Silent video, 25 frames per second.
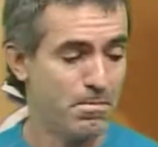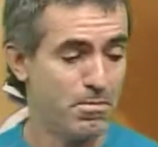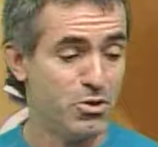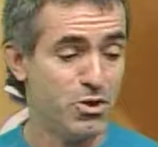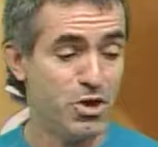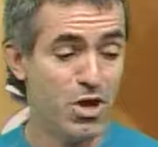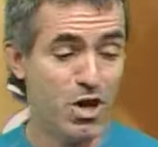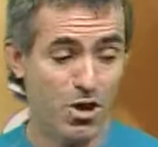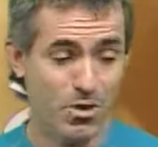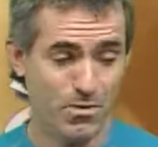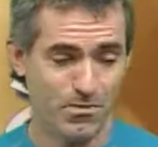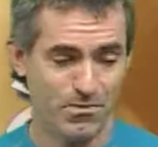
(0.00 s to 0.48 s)

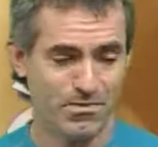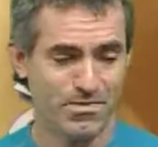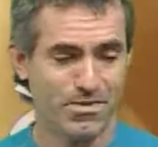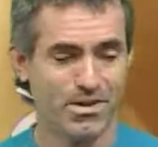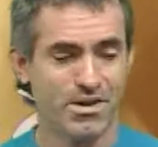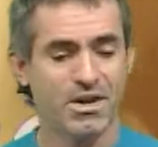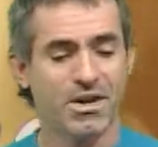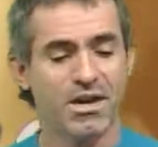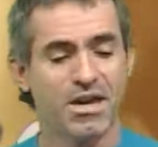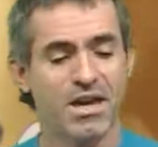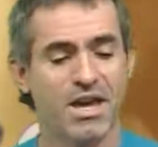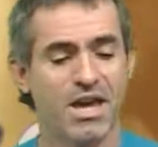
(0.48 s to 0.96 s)
No,
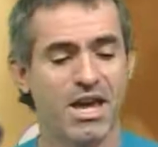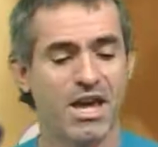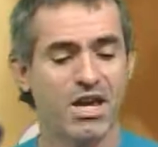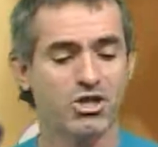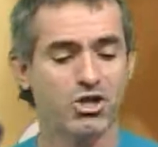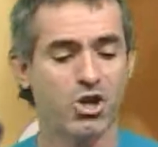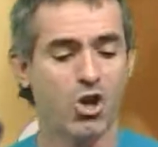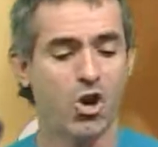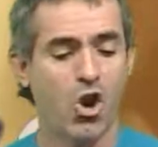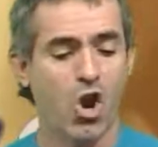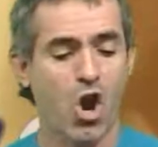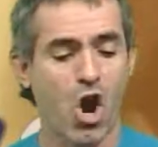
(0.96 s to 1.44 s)

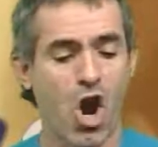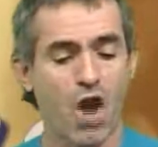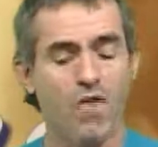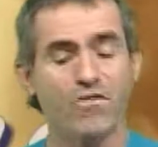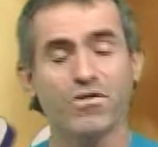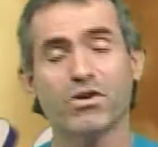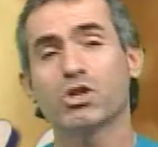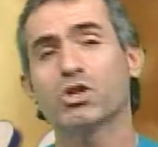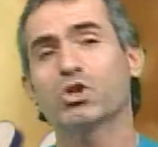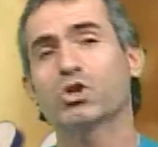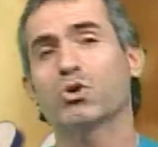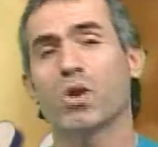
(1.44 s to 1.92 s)
He's a
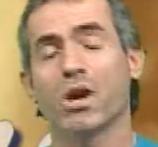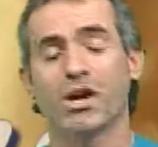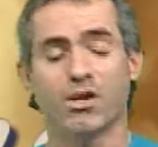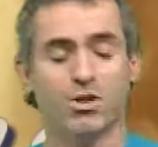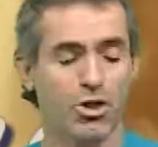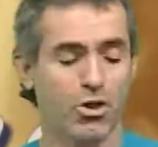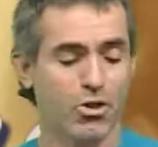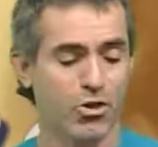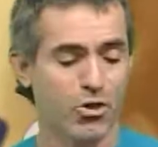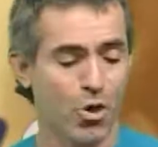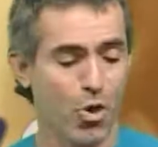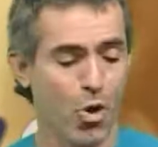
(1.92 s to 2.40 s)
Harvard
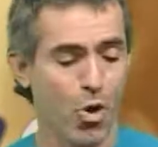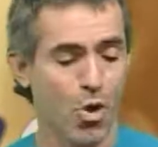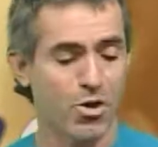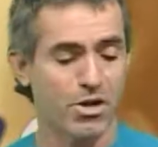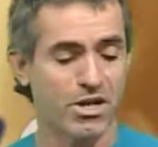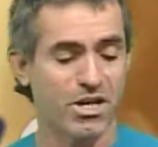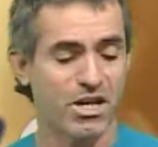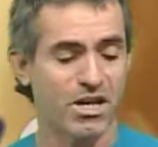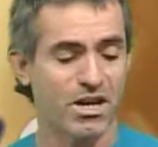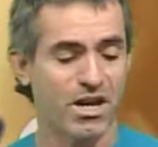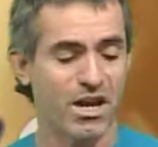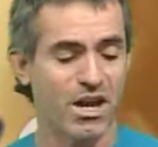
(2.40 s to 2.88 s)
trained
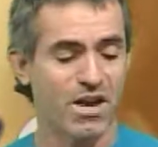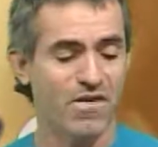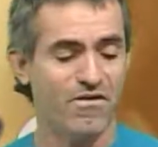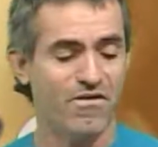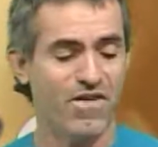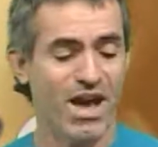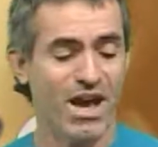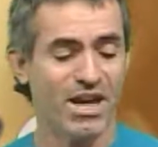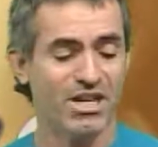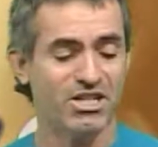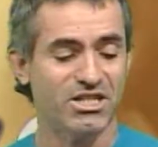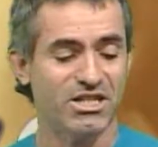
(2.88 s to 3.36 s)
authority in
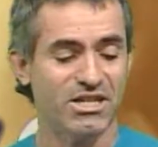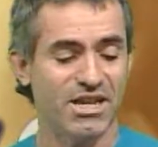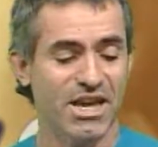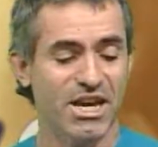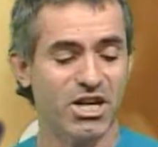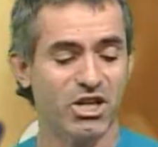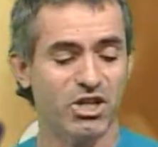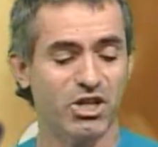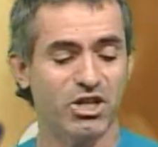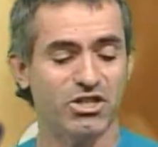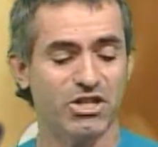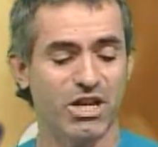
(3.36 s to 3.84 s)

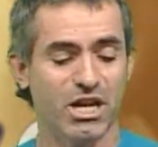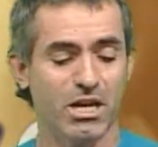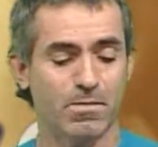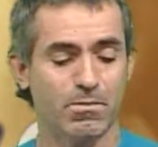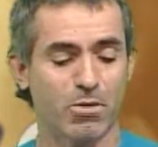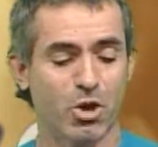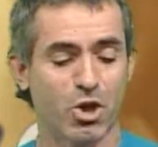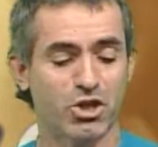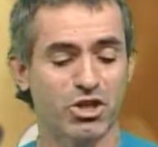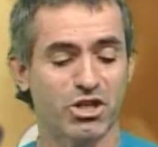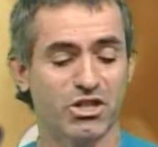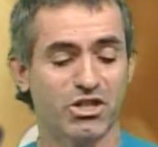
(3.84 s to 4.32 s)
vaccinations and
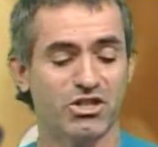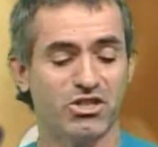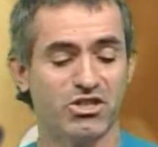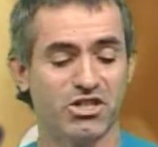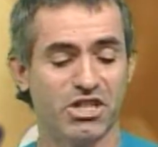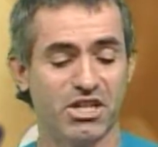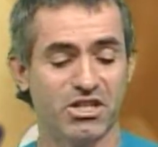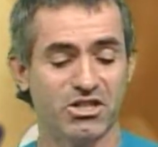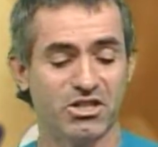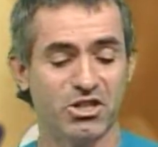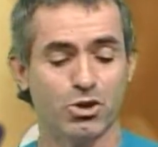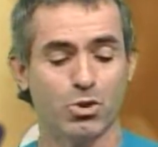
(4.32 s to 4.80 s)
emerging
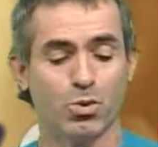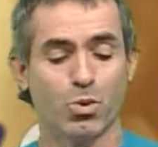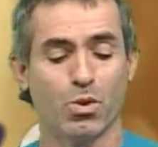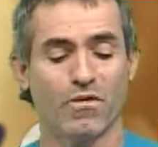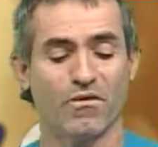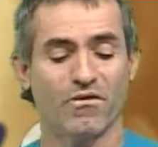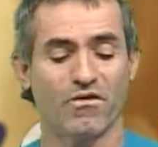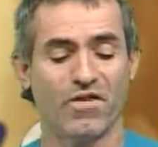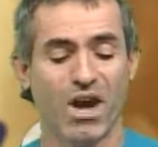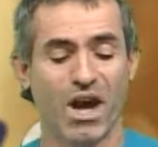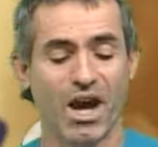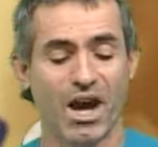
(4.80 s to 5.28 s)
diseases who
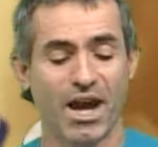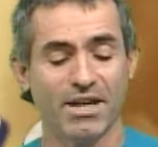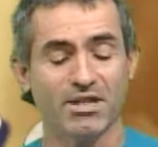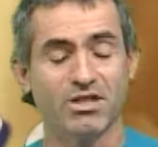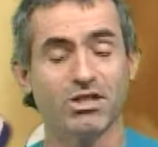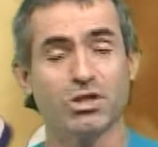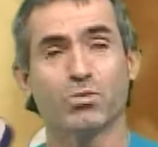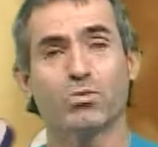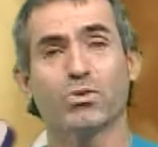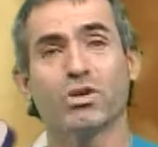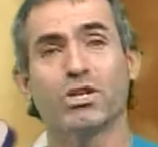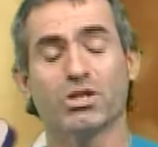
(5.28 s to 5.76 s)

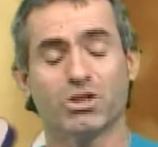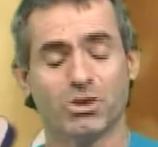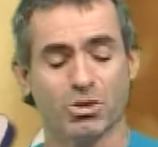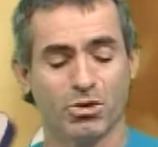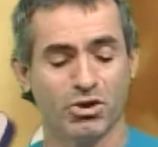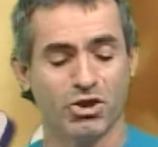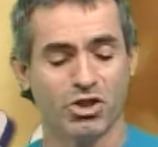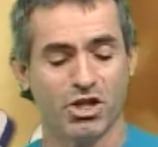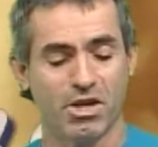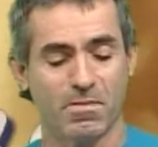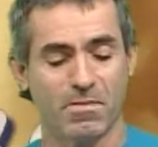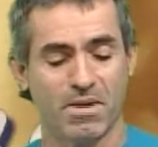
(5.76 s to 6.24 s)
advised the
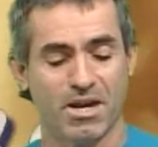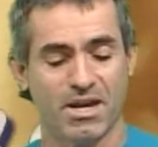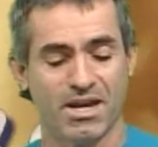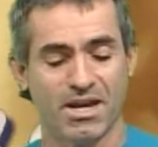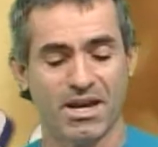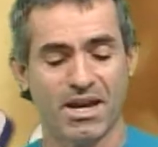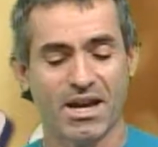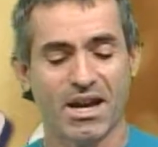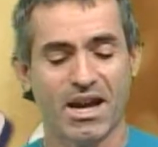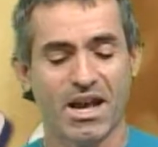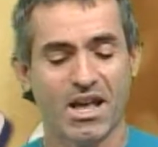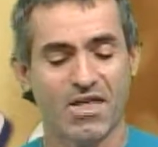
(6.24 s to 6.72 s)
research
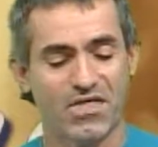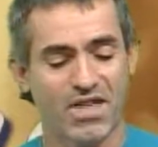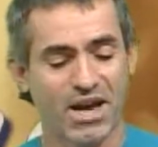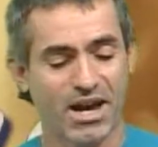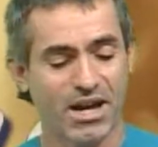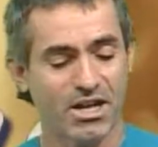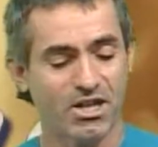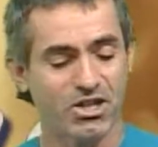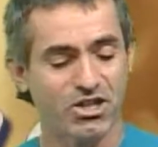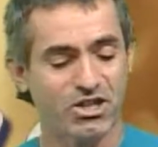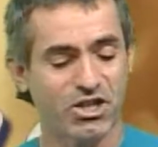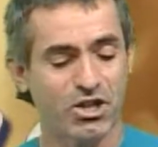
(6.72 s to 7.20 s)
committee
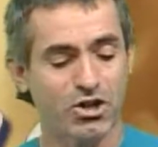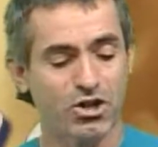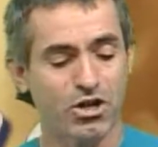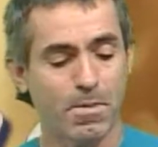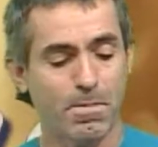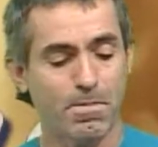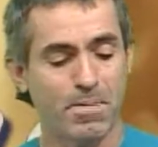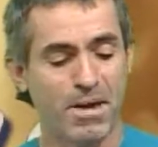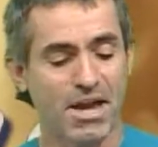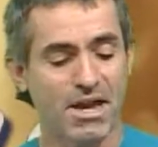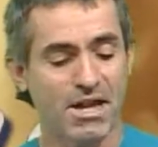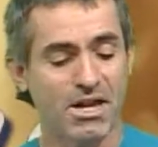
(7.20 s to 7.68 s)
that considered
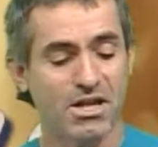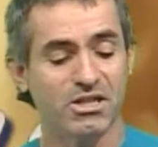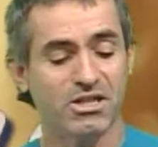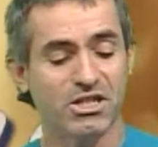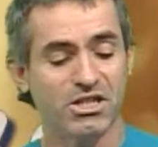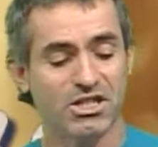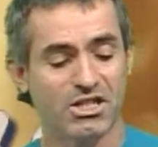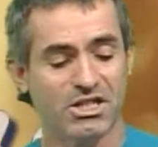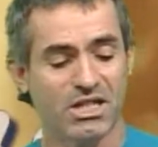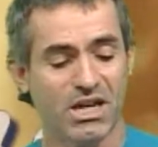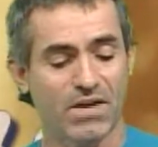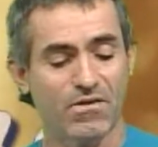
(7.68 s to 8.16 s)
opinions
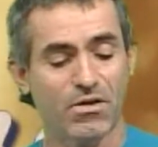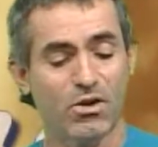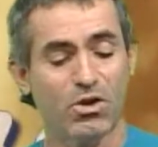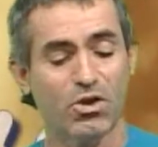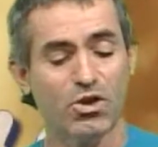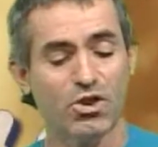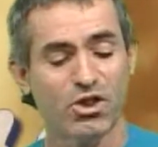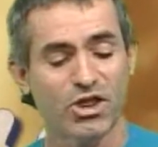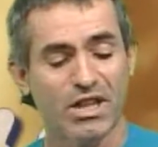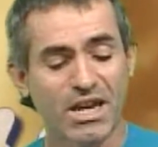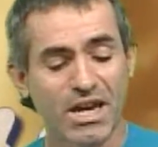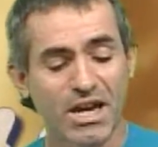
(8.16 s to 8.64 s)
of
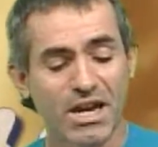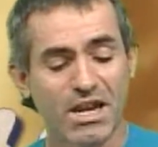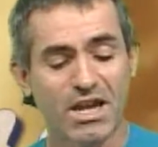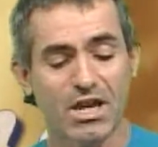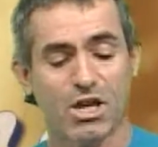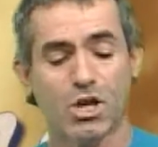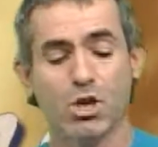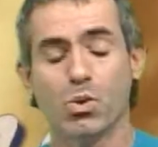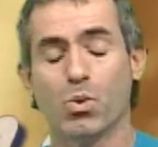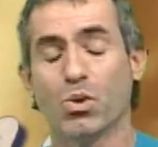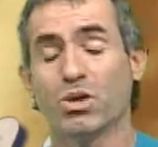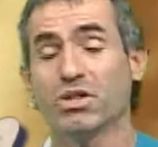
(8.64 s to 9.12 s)
several
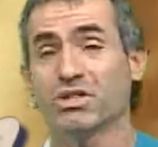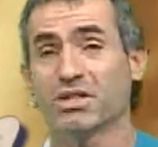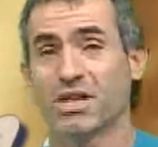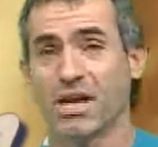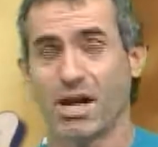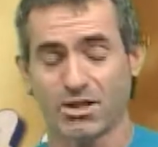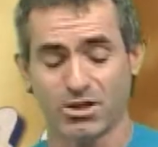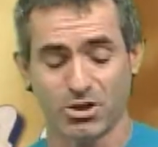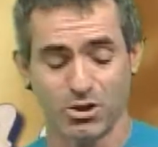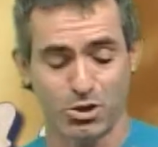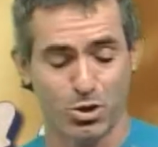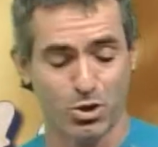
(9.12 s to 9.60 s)
leading U.S.
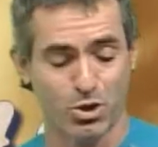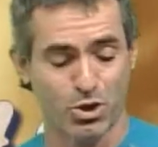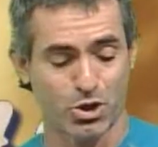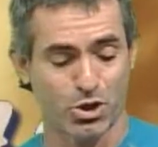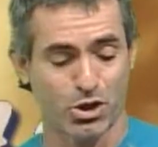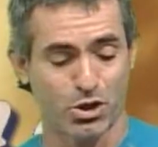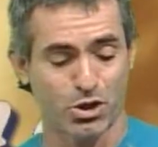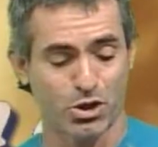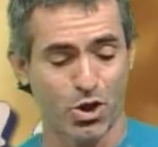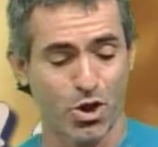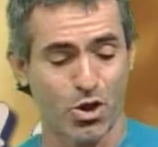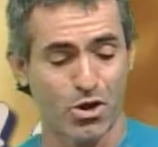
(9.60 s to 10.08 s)

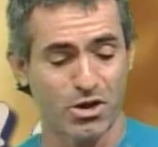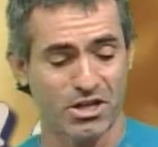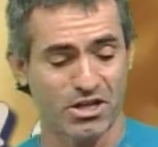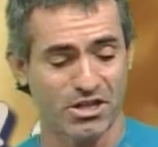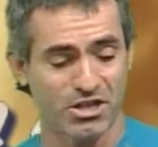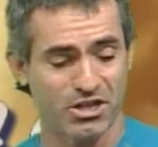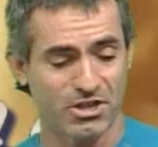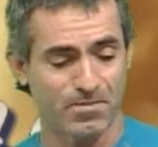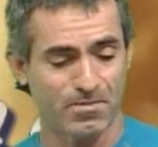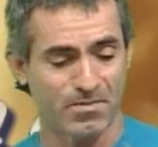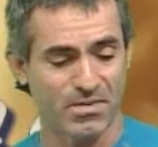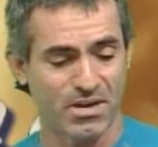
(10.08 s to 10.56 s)
constitutional
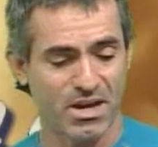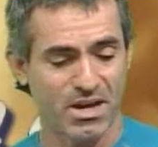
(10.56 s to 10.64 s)
attorneys.